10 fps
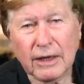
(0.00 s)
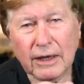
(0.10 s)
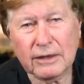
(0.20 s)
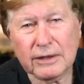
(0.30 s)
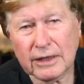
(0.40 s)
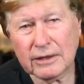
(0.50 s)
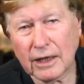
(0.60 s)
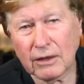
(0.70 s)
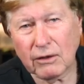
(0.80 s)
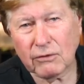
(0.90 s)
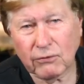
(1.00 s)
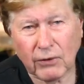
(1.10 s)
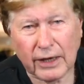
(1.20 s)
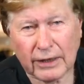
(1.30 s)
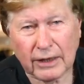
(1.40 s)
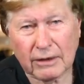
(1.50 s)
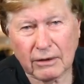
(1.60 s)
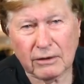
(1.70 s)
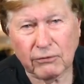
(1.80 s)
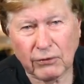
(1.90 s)
in detail on Friday,
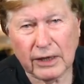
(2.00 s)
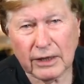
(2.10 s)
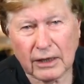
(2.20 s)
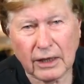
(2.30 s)
on the Friday